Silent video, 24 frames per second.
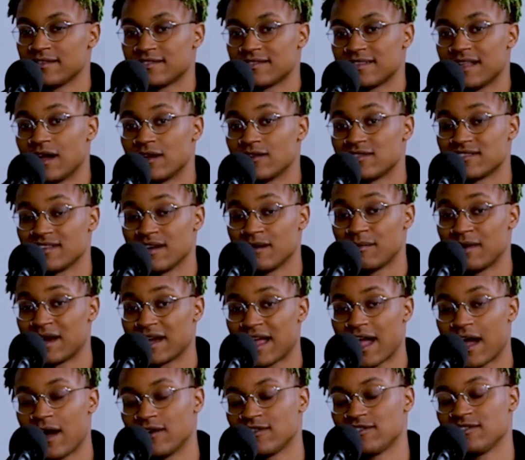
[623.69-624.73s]
slouched on my
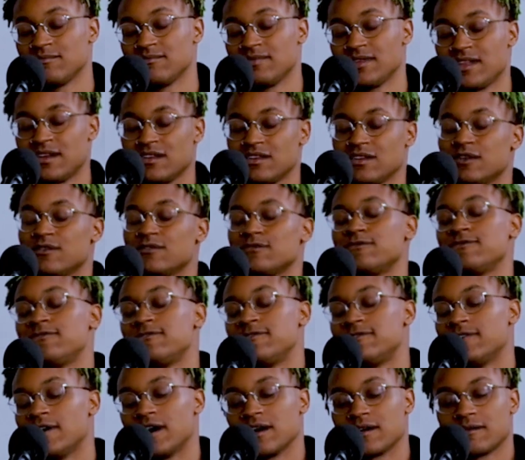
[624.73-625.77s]
couch and be like, yo,
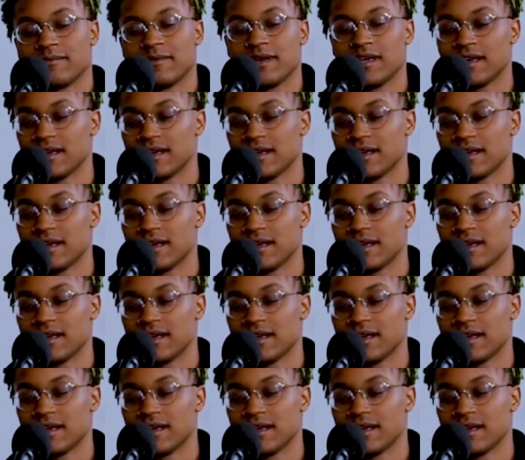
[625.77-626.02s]
fuck,